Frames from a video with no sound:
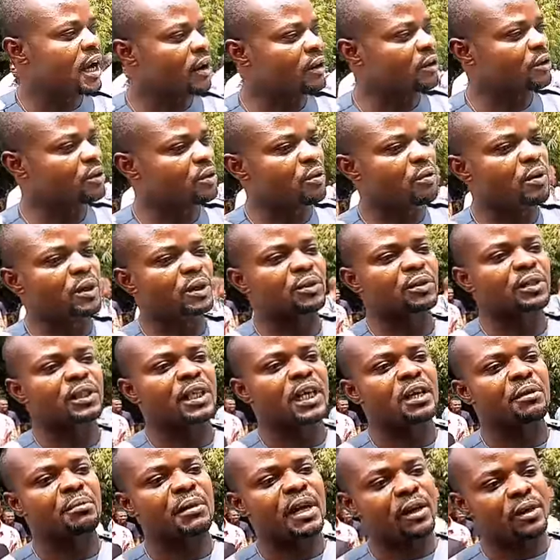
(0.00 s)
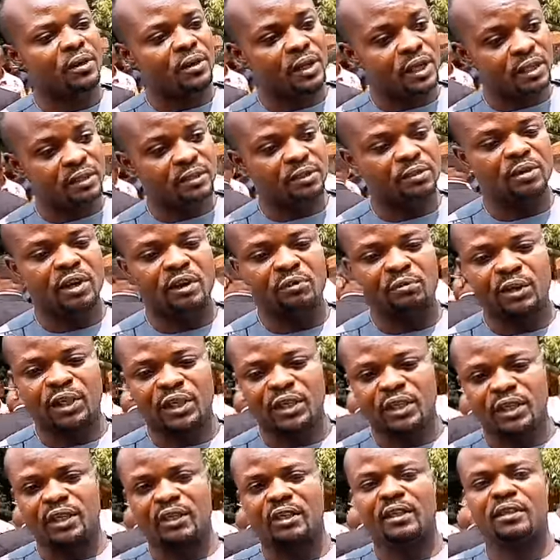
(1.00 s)
I also want to thank my colleagues who have
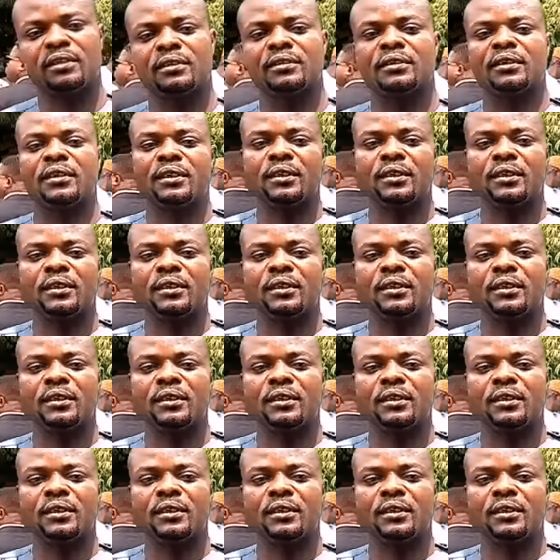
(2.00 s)
been there